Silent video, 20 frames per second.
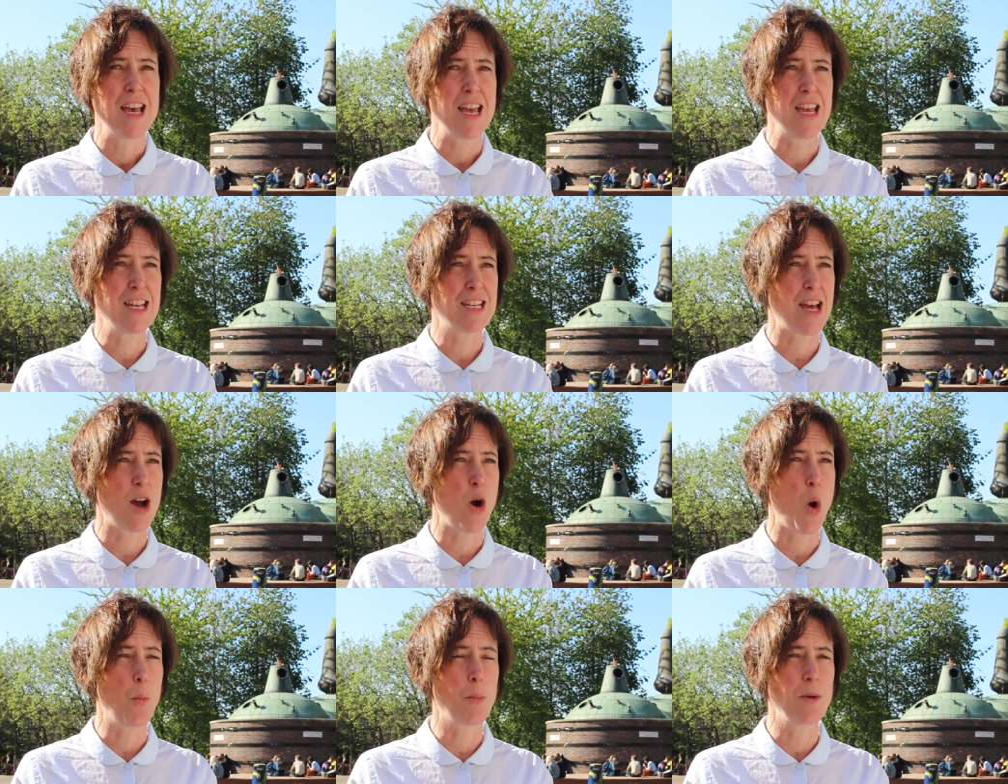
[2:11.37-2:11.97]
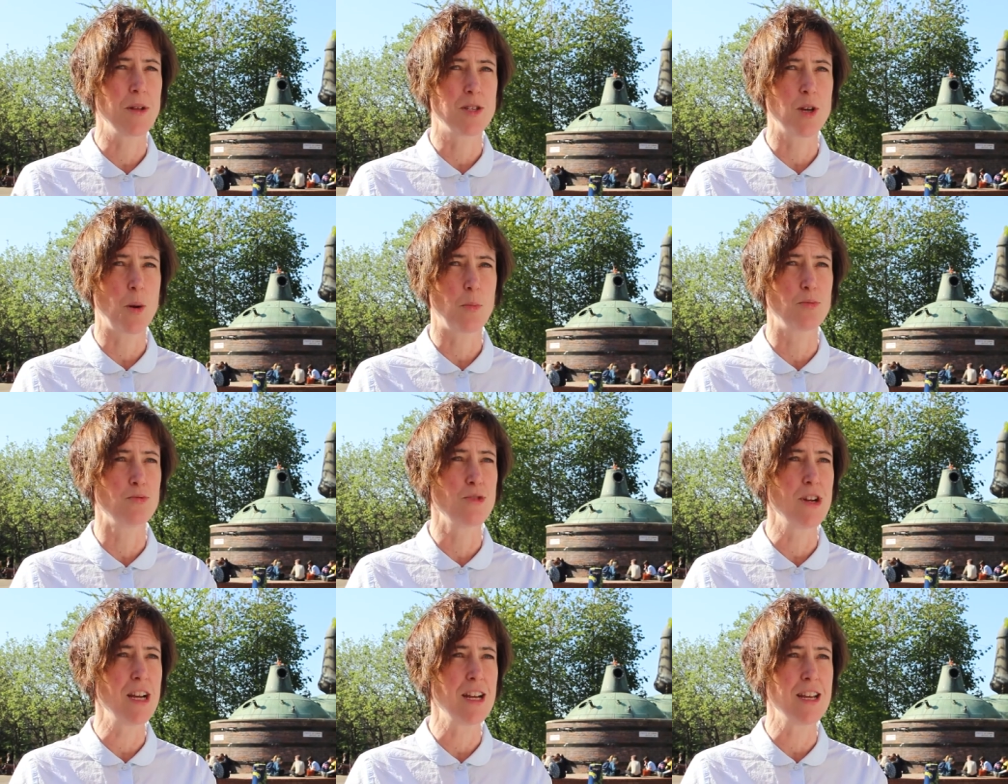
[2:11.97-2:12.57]
It opens up
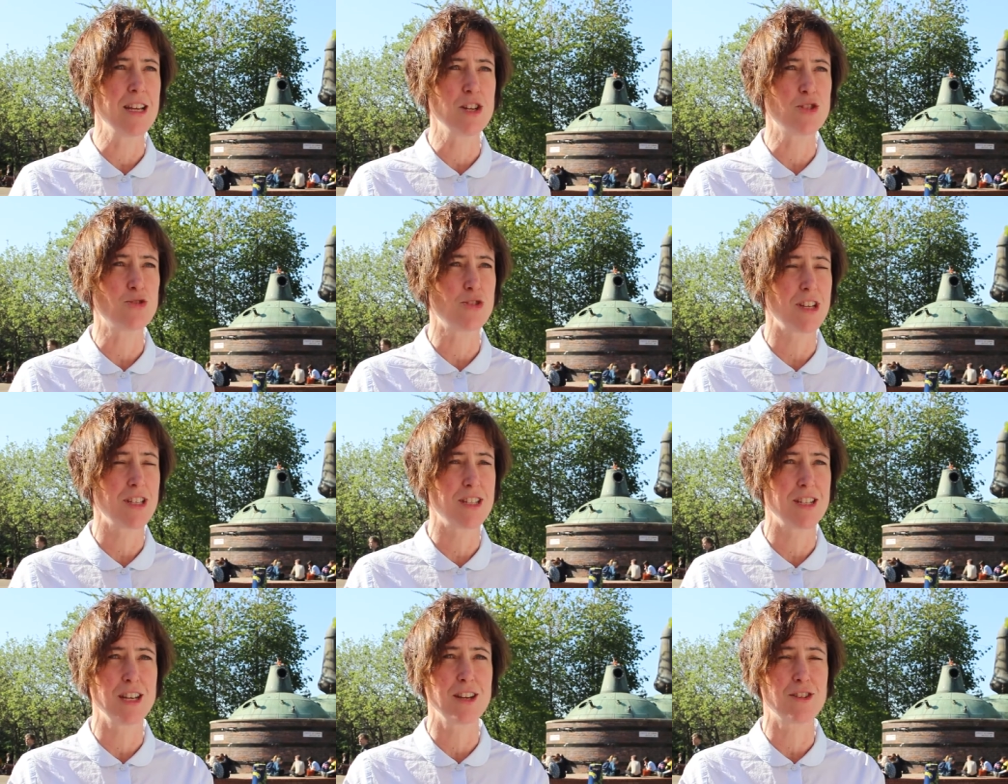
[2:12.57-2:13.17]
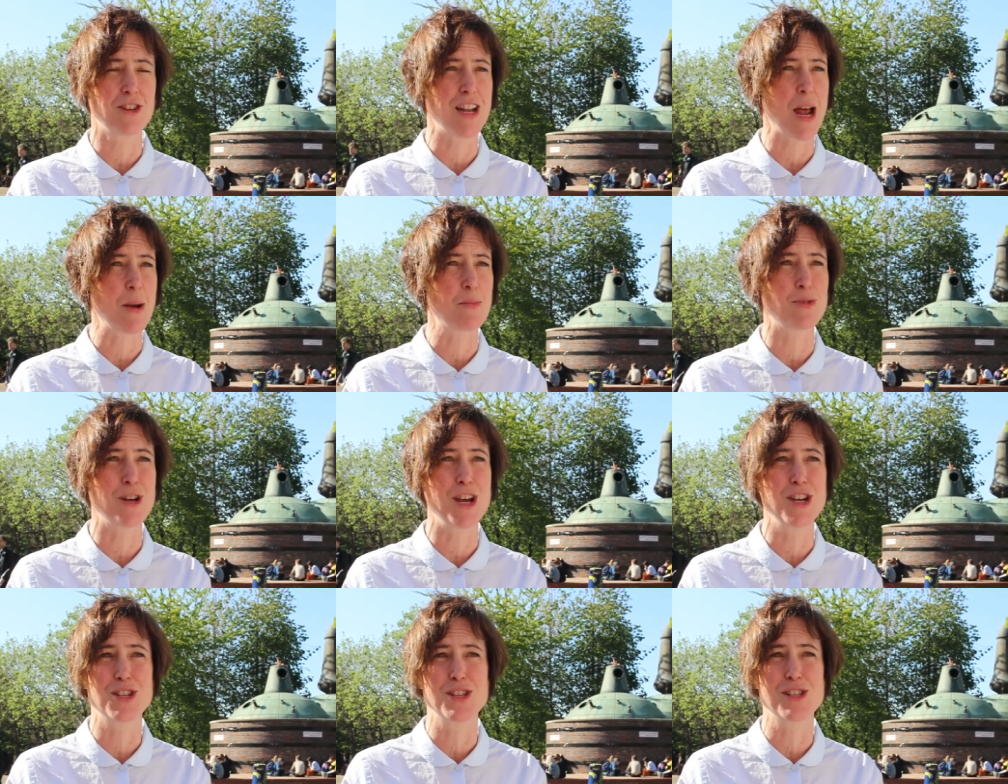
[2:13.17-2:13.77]
really interesting
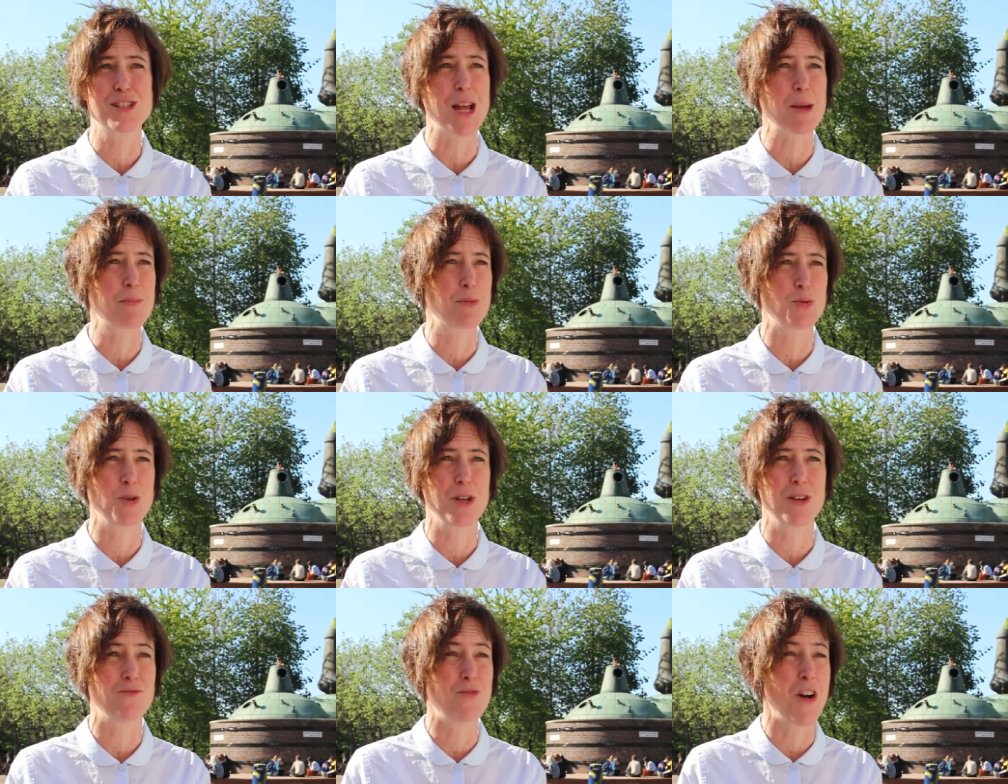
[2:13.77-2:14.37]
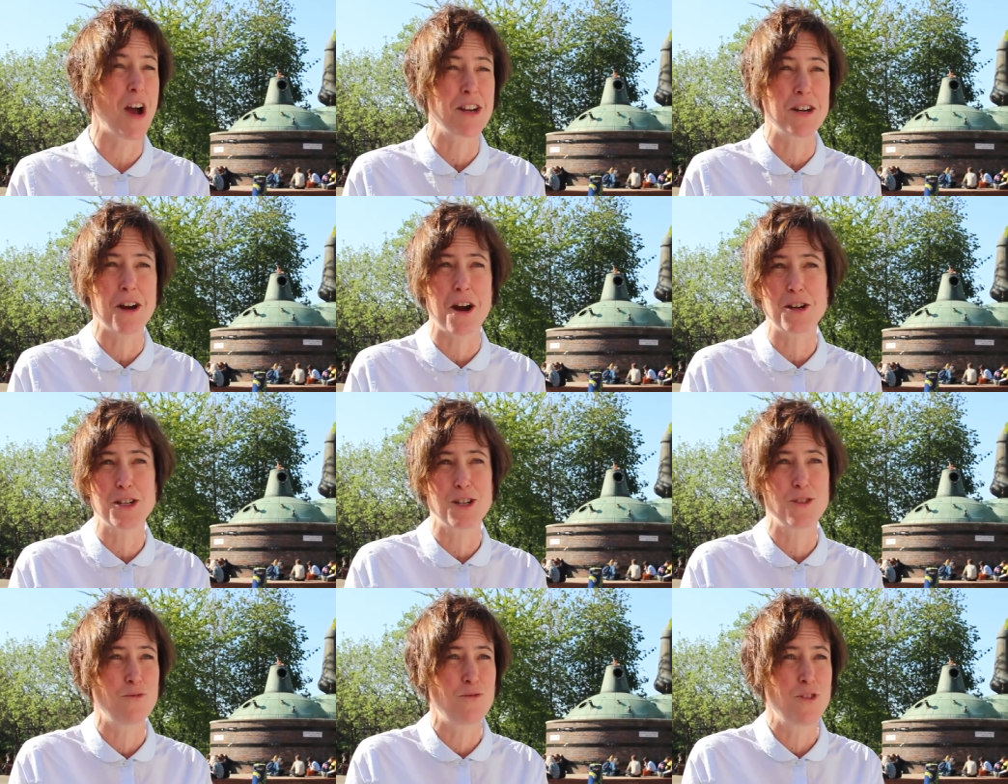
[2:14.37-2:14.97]
collaborations like between fine
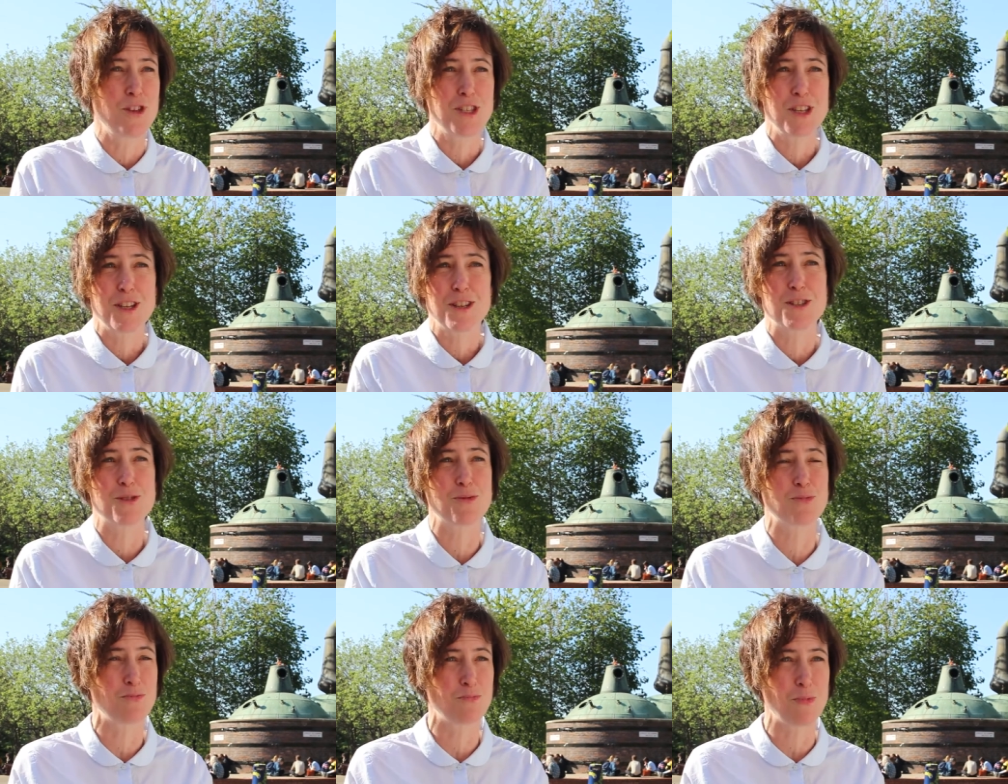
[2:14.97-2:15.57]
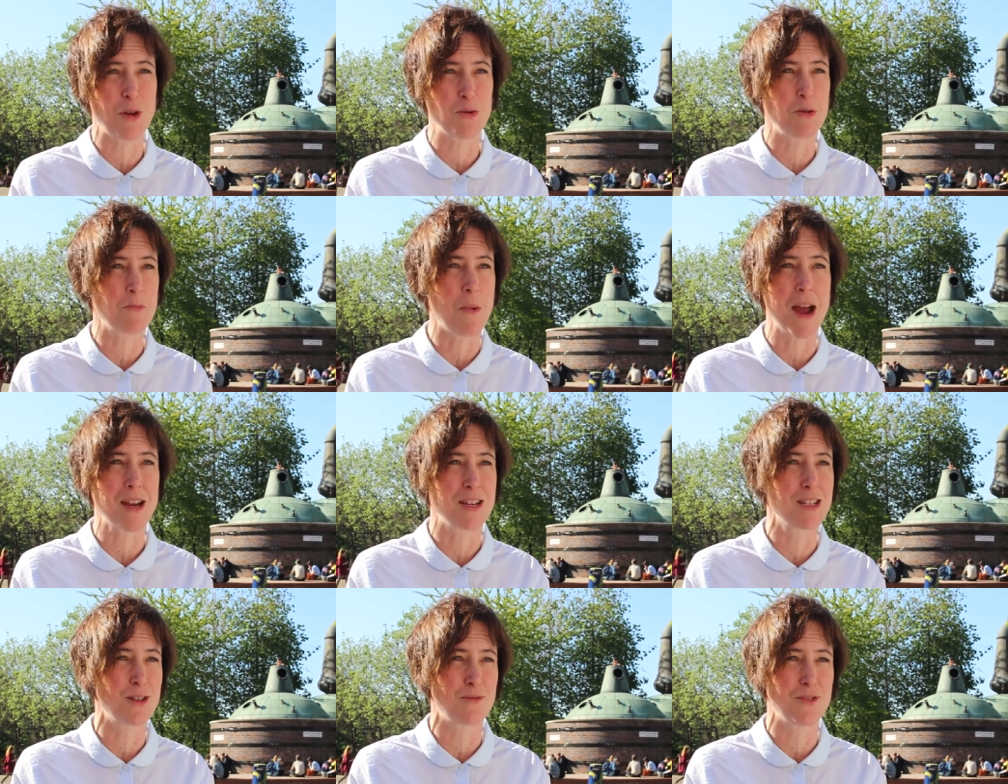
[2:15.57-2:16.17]
art and physics that you
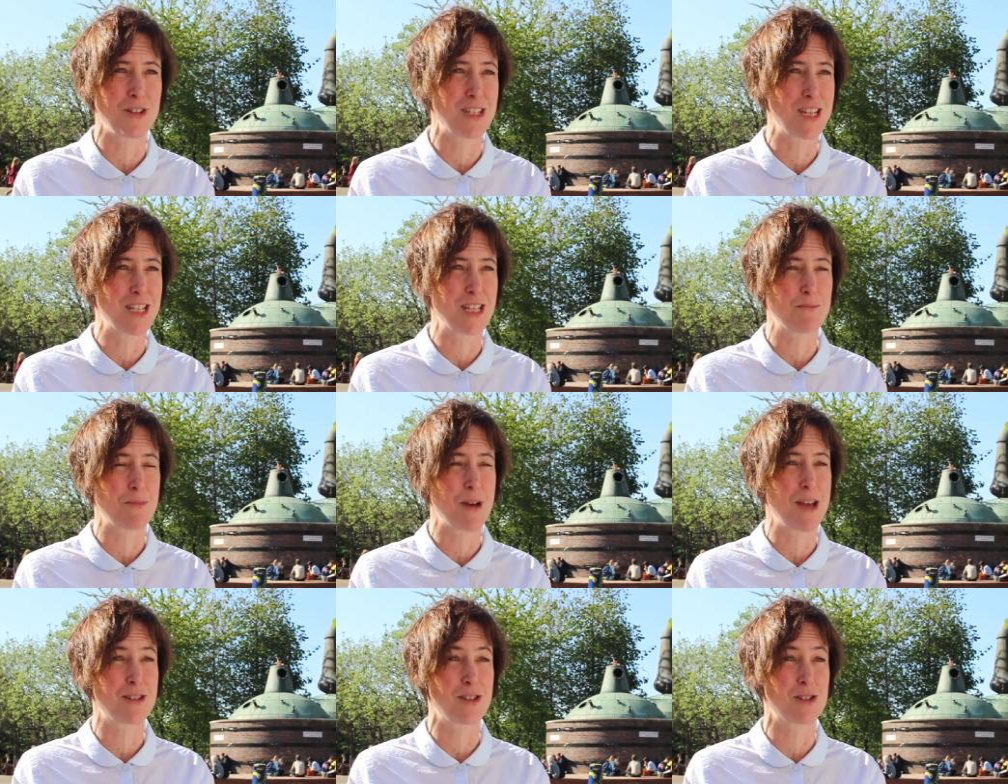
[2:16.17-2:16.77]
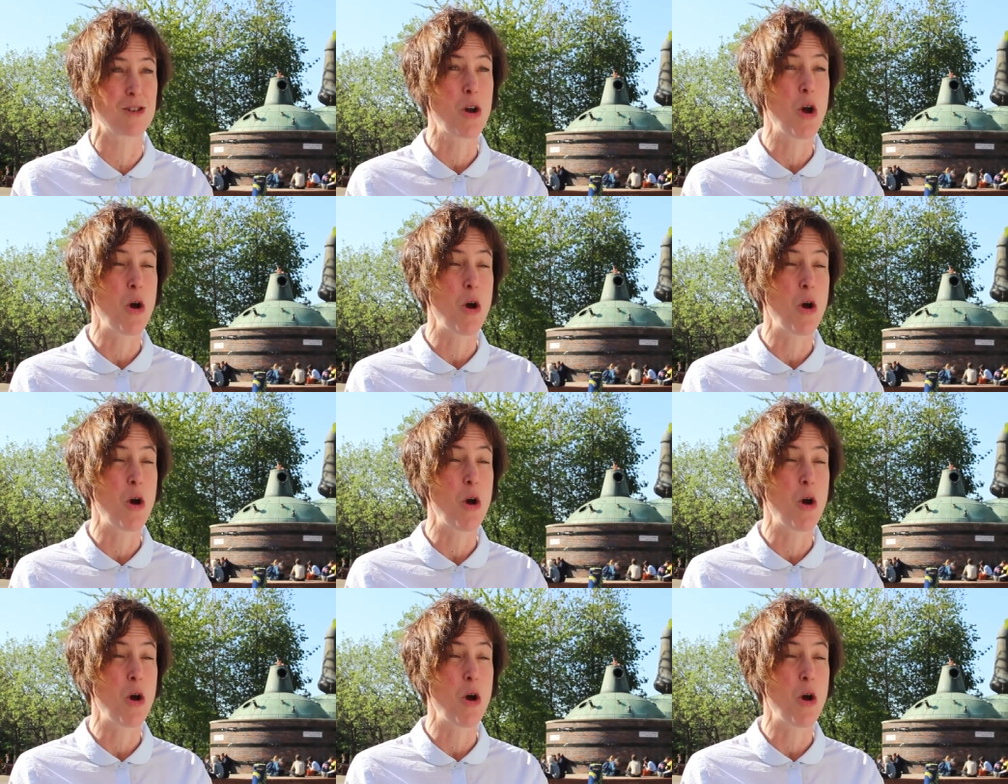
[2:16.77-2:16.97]
mightn't have anticipated